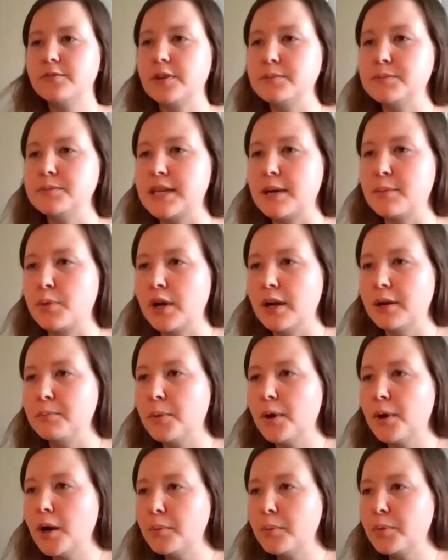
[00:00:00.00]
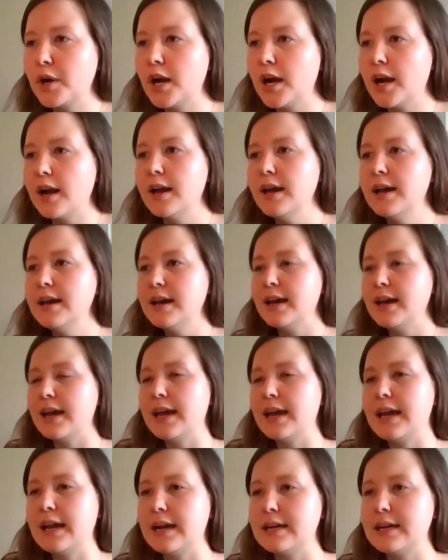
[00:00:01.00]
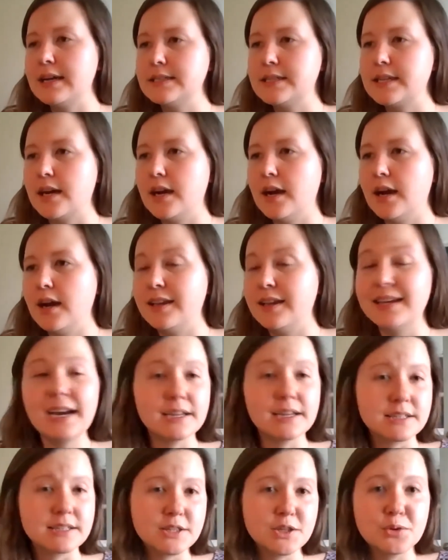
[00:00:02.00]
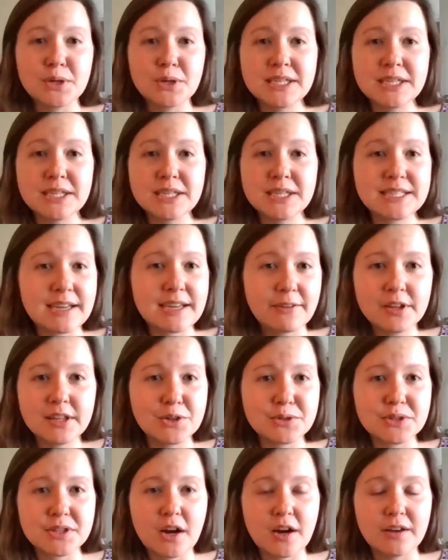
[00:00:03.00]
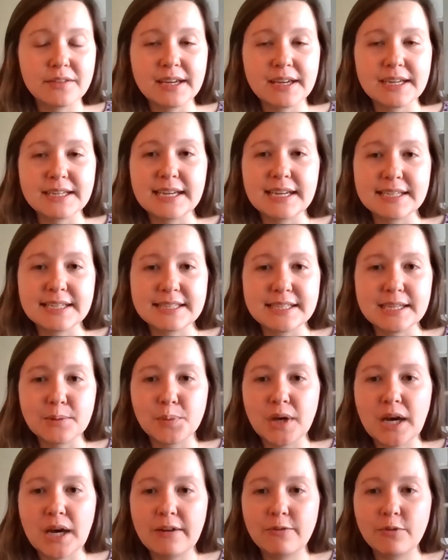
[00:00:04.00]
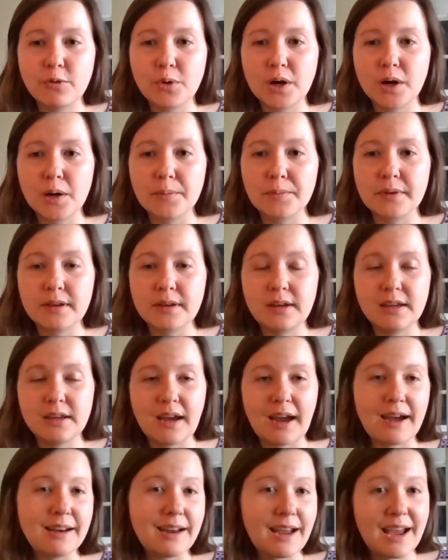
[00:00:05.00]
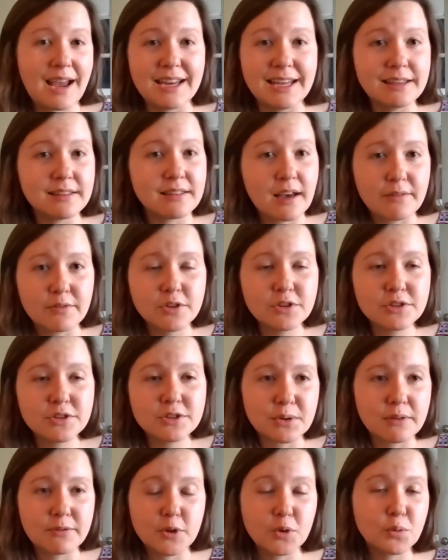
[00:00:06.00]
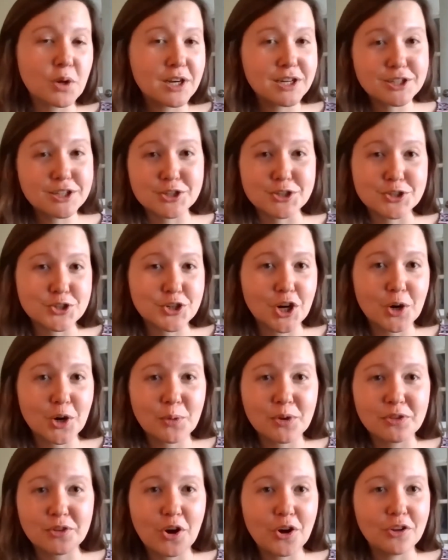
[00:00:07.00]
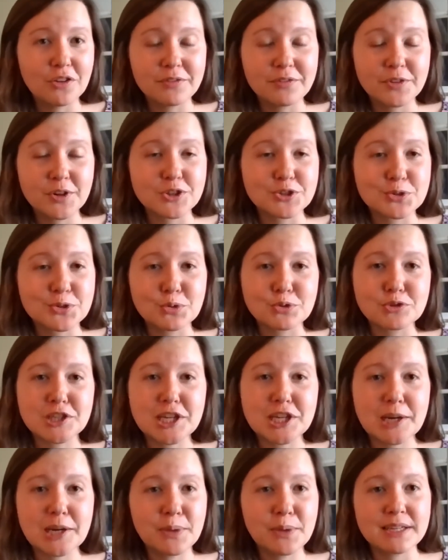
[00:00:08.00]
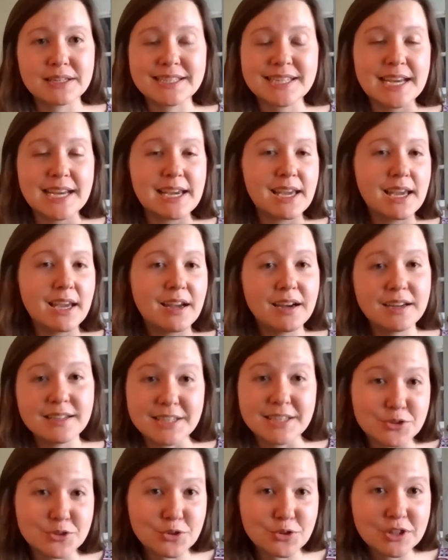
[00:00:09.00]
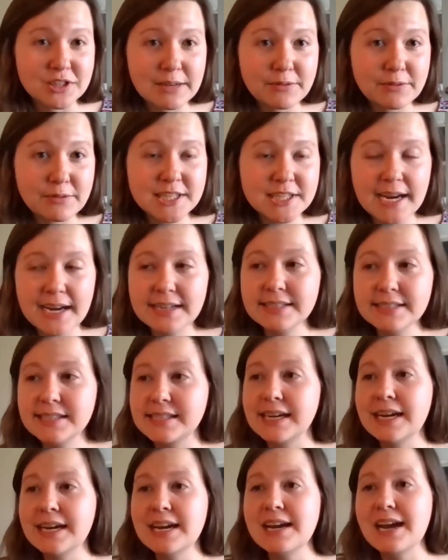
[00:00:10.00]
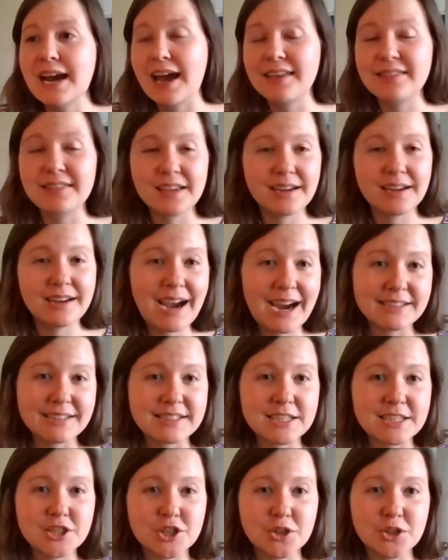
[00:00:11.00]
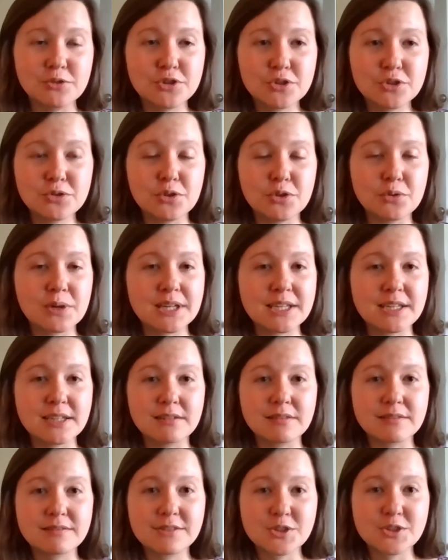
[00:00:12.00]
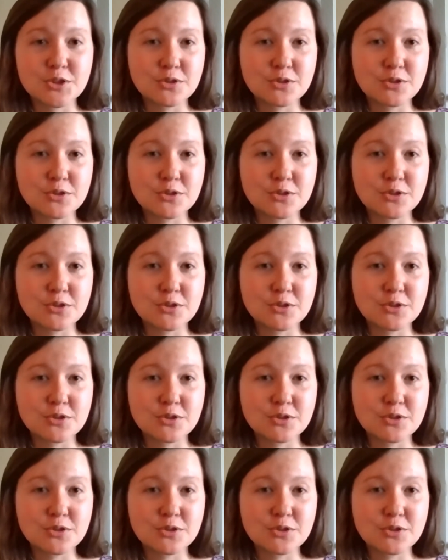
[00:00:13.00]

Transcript: from Deborah and Barbara. And yes, you can definitely use the online testing platform at any level. So if you wanted to start with all of your school champions taking a district level test, and then as I showed you, you can